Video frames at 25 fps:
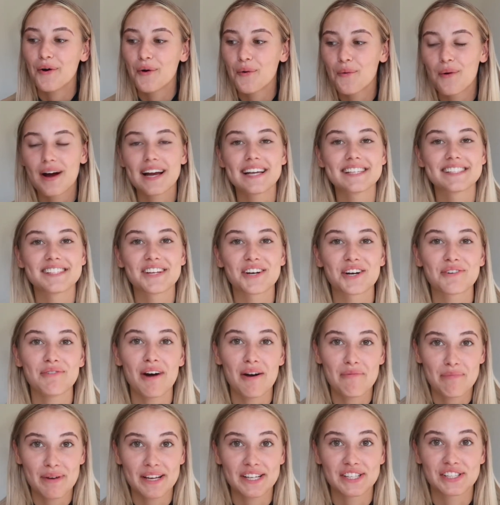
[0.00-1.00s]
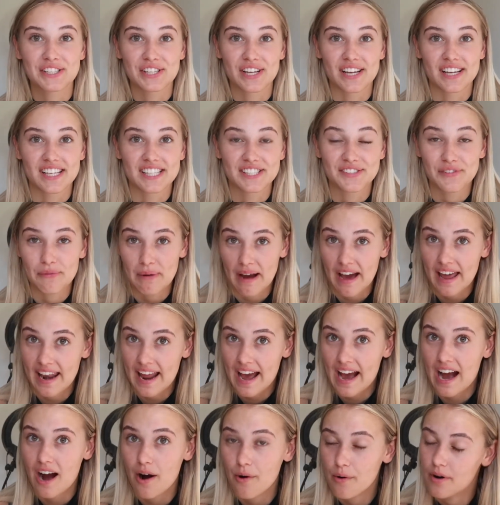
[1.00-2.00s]
always look at my pictures for about an
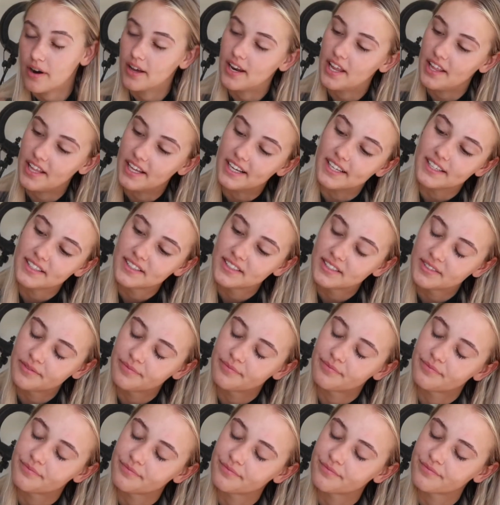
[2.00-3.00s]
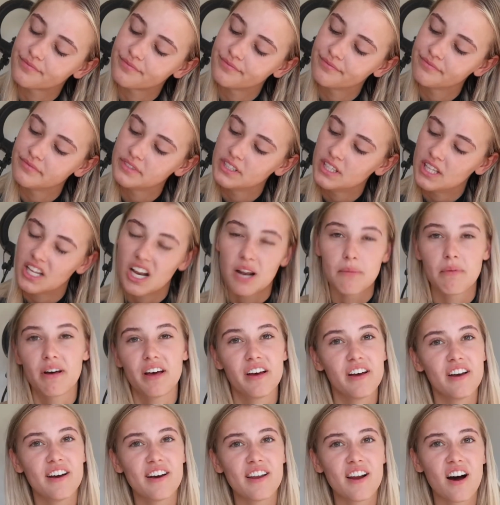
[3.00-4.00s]
hour like this. I'm like,
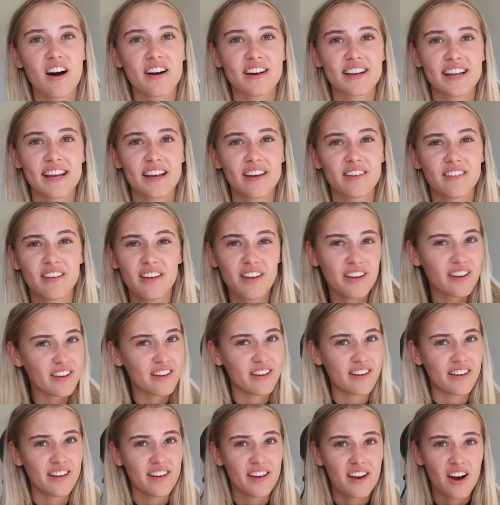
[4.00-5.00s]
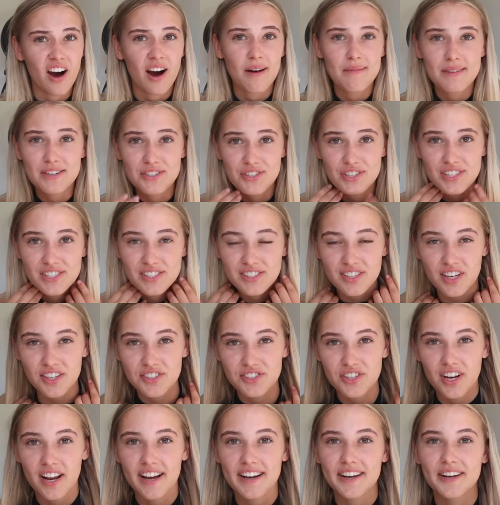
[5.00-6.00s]
uh, ugly, uh. I'm literally
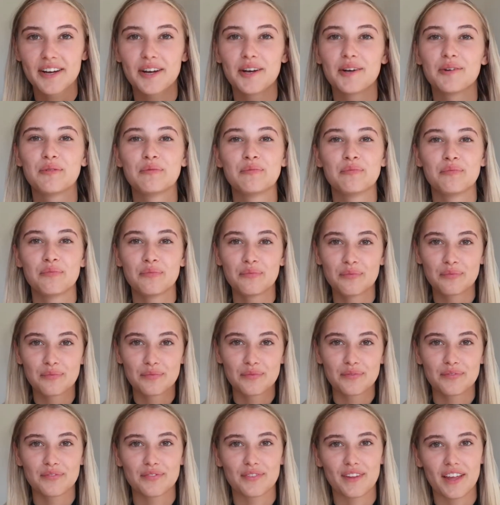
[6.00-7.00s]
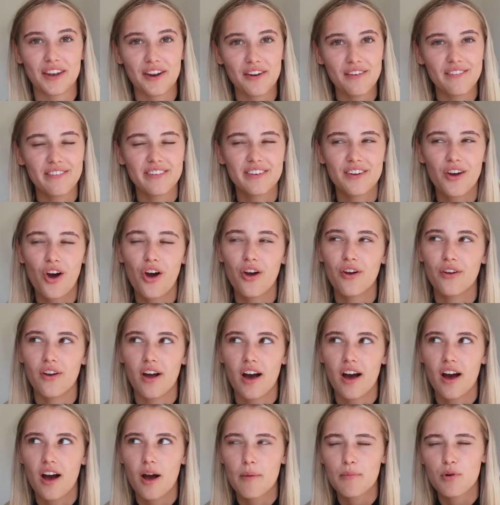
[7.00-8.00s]
such like a, I don't even know,
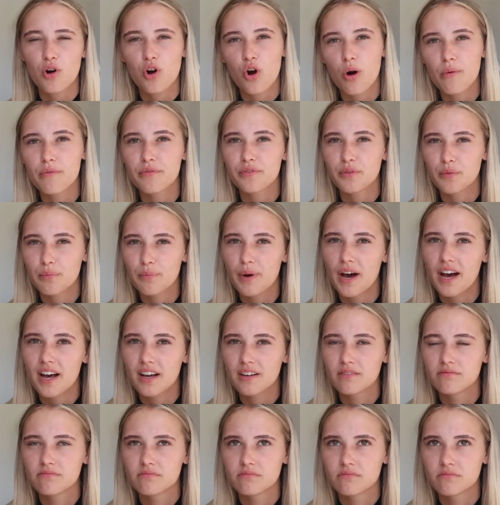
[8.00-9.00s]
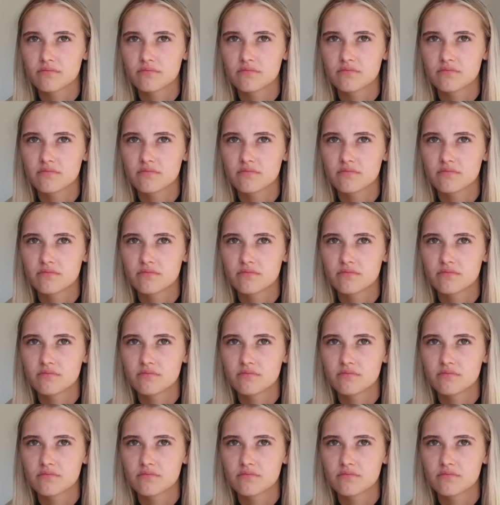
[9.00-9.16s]
like I'm a confident person